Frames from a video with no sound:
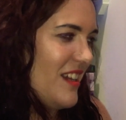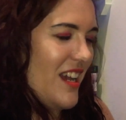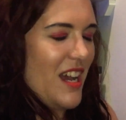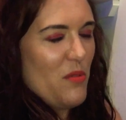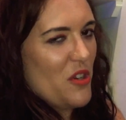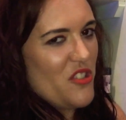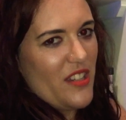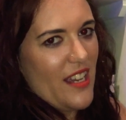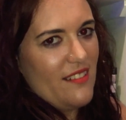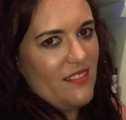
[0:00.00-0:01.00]
I won't do
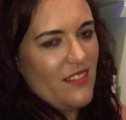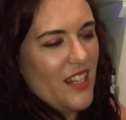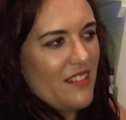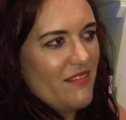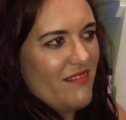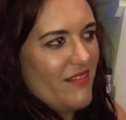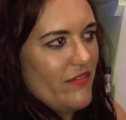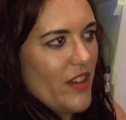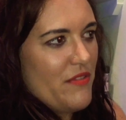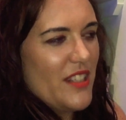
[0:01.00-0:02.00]
that. I
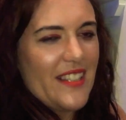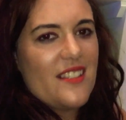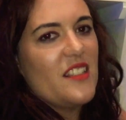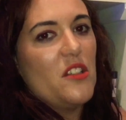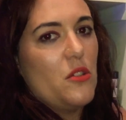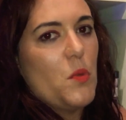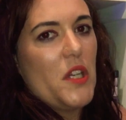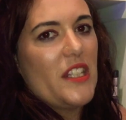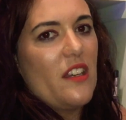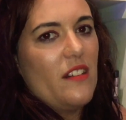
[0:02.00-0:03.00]
feel like there's a lot of
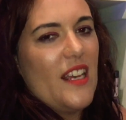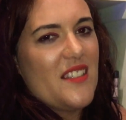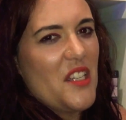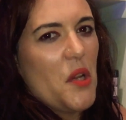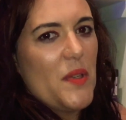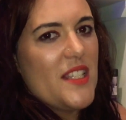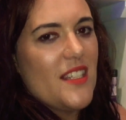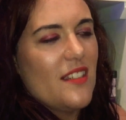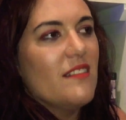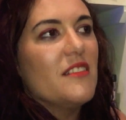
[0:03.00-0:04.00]
work that has to go
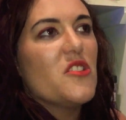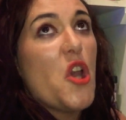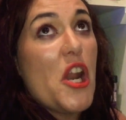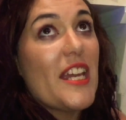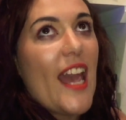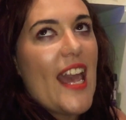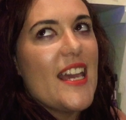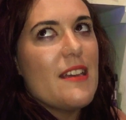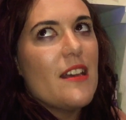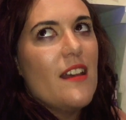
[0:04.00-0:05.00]
into turning
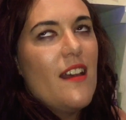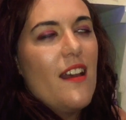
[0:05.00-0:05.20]
a